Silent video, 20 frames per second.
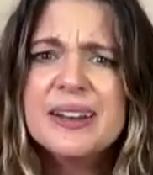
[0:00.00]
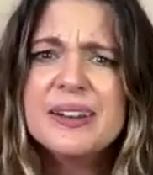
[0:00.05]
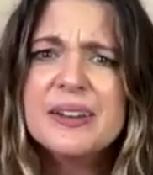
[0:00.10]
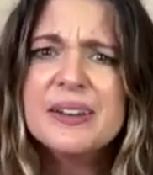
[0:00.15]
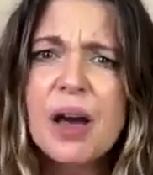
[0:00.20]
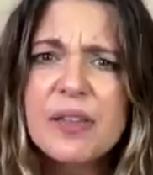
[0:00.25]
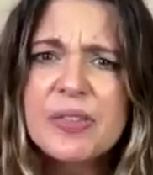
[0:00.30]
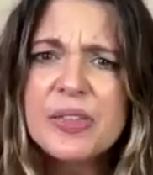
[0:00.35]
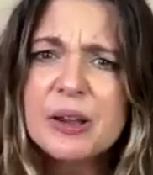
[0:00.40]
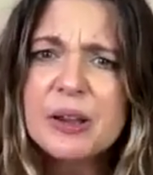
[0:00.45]

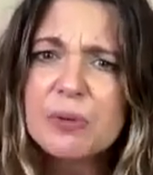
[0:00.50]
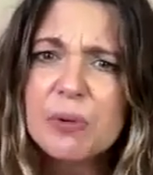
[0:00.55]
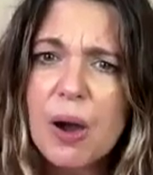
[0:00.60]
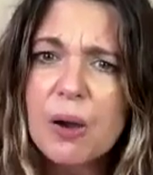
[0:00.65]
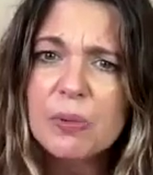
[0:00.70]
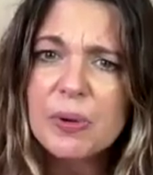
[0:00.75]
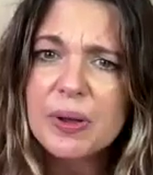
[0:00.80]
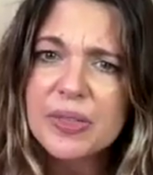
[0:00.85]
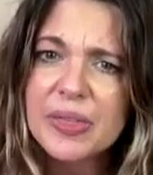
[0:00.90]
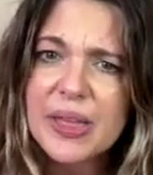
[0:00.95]
Nothing
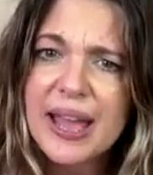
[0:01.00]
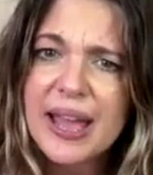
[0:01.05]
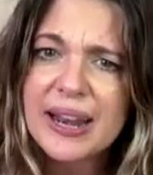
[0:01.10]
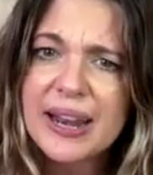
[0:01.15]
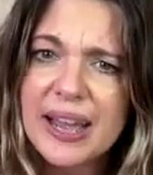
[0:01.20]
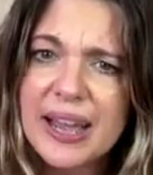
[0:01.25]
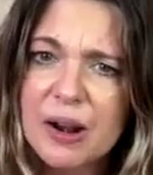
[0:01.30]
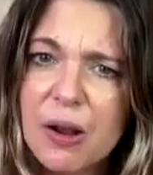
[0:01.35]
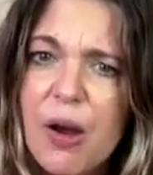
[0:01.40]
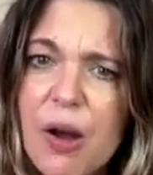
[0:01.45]
wrong with
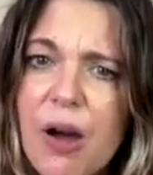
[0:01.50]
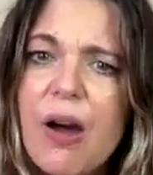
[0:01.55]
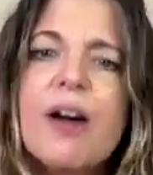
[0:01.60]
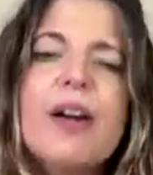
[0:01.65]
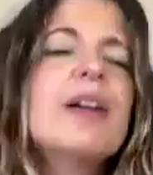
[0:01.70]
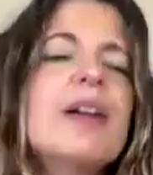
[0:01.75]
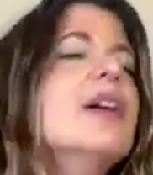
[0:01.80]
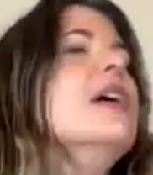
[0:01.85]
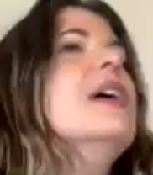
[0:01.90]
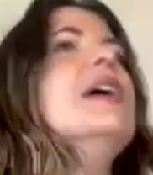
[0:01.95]
that at
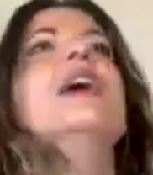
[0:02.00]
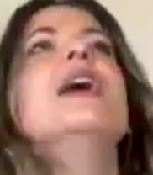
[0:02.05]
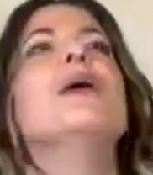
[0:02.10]
all.